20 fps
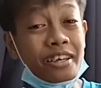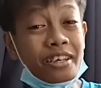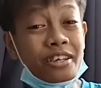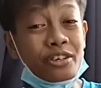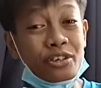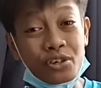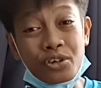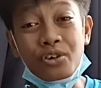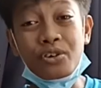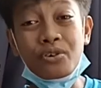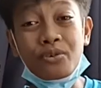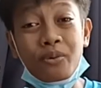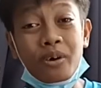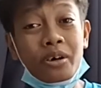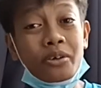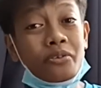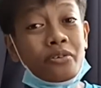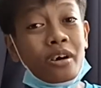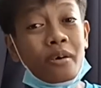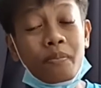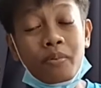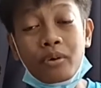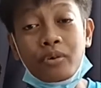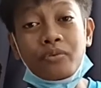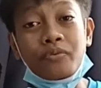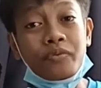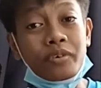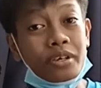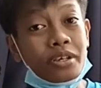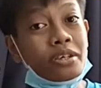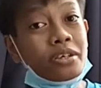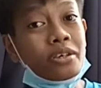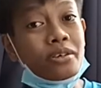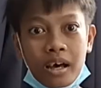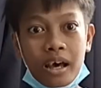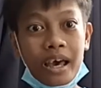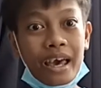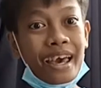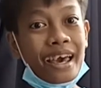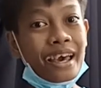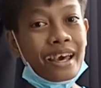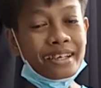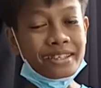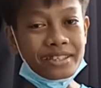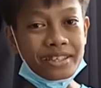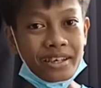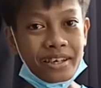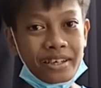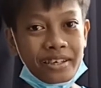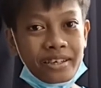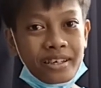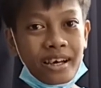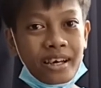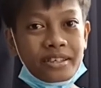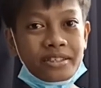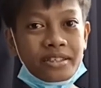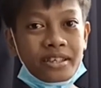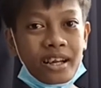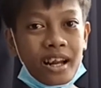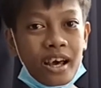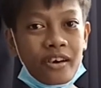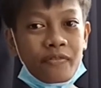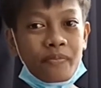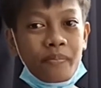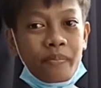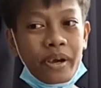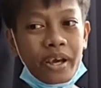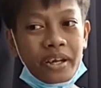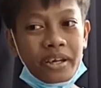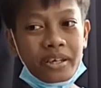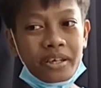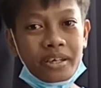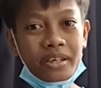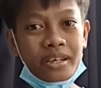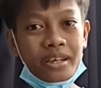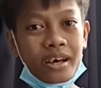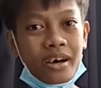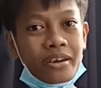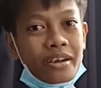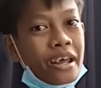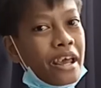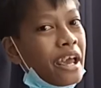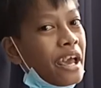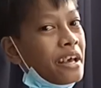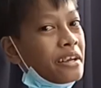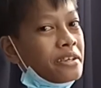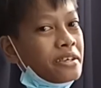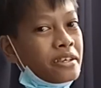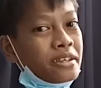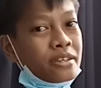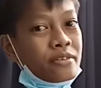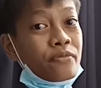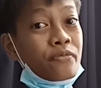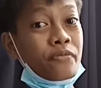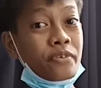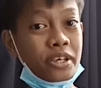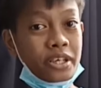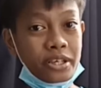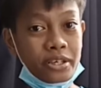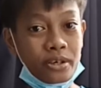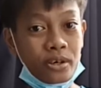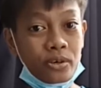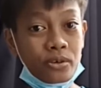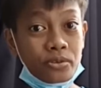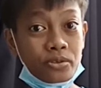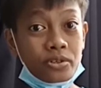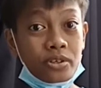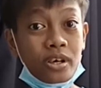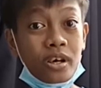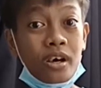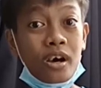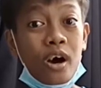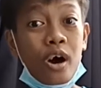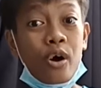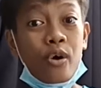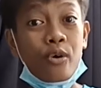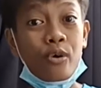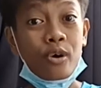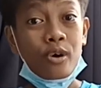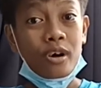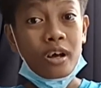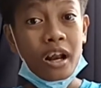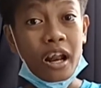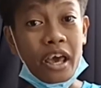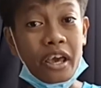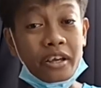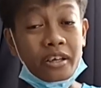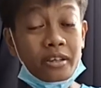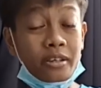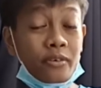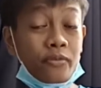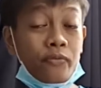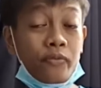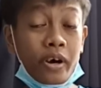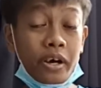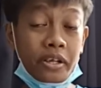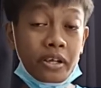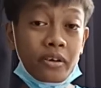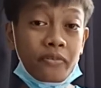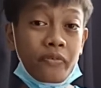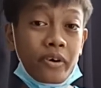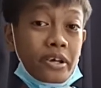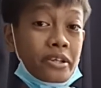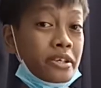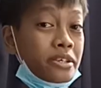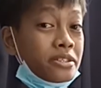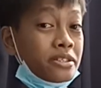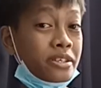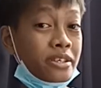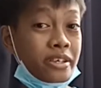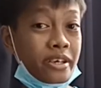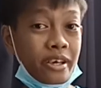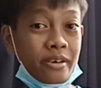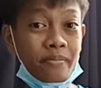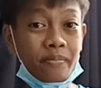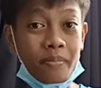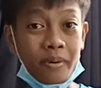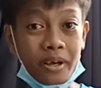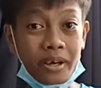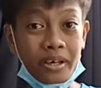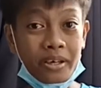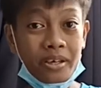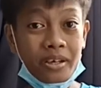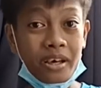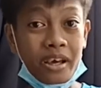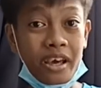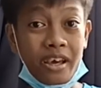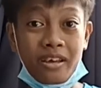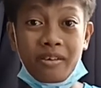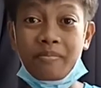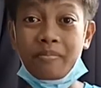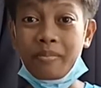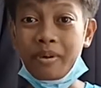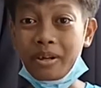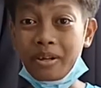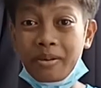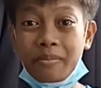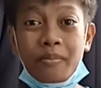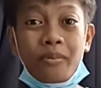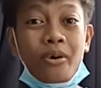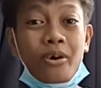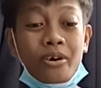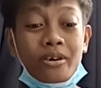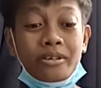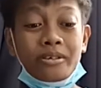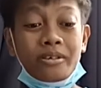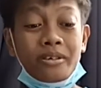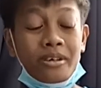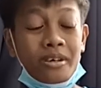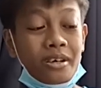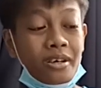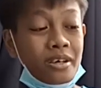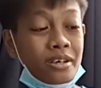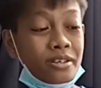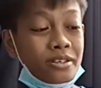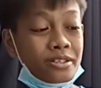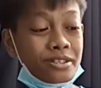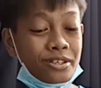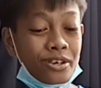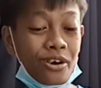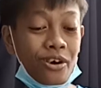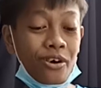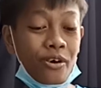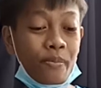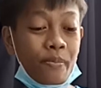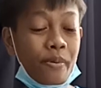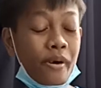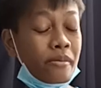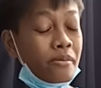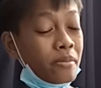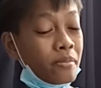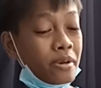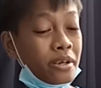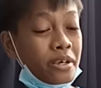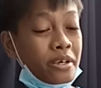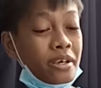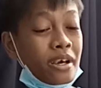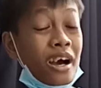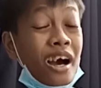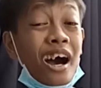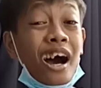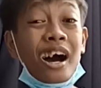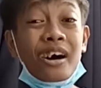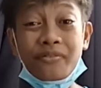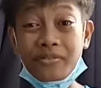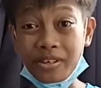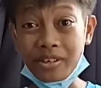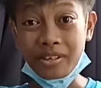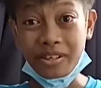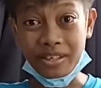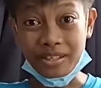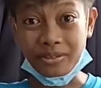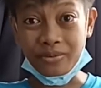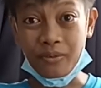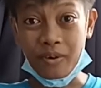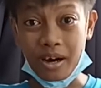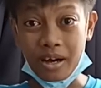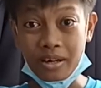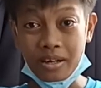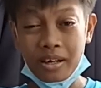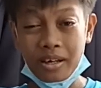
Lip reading: do want to upload videos. Actually, I still have many non-edit videos, like the Final Fantasy gameplay and many more. So probably after this one,